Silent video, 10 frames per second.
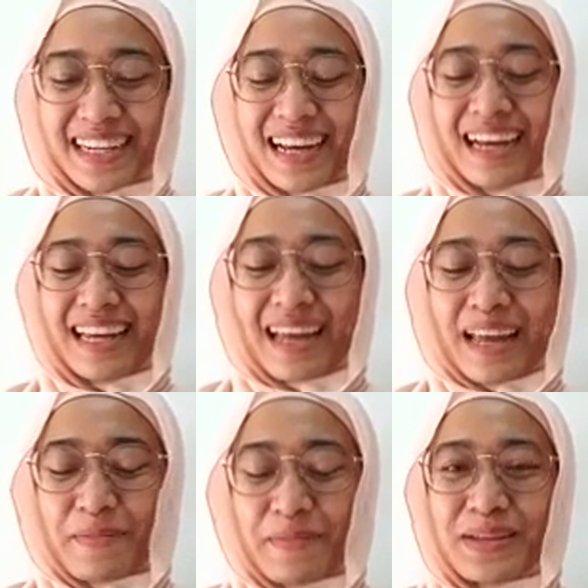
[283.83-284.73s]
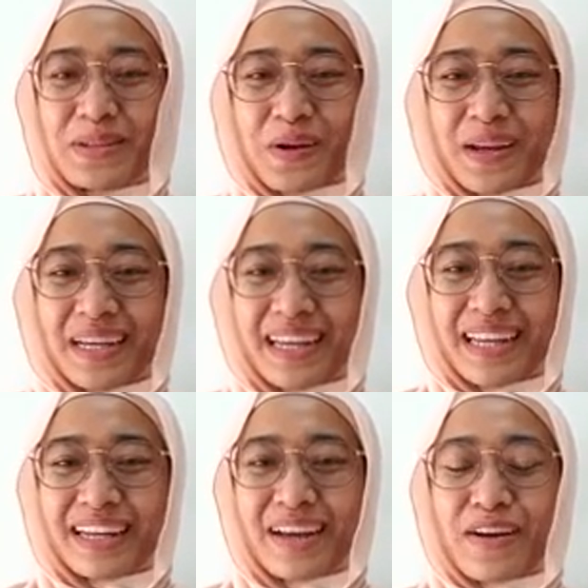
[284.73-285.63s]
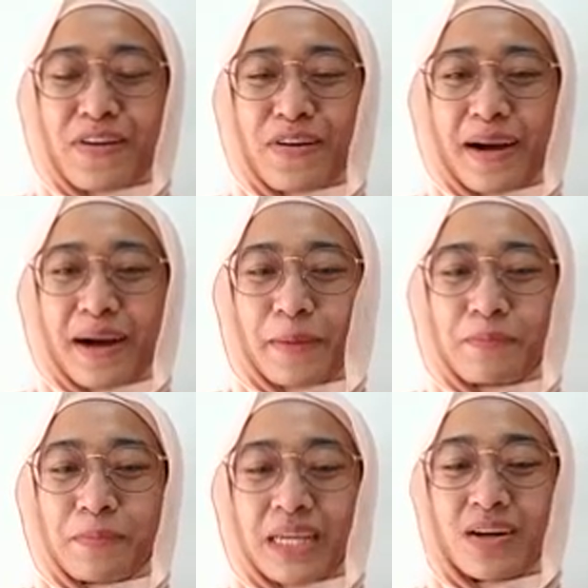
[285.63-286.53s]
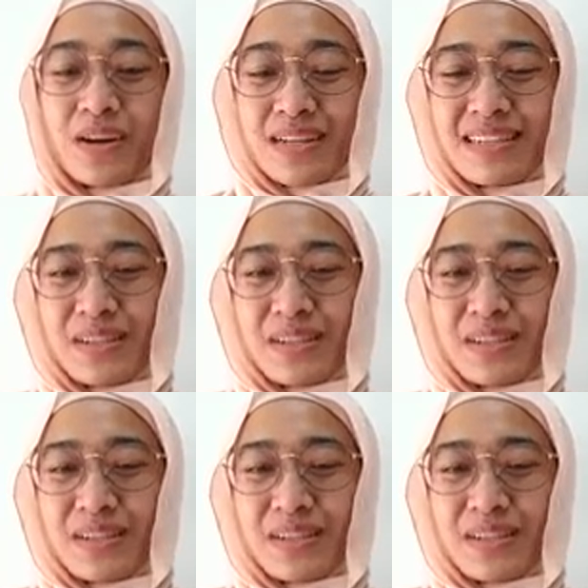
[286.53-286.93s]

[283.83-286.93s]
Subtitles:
I am enjoying it because,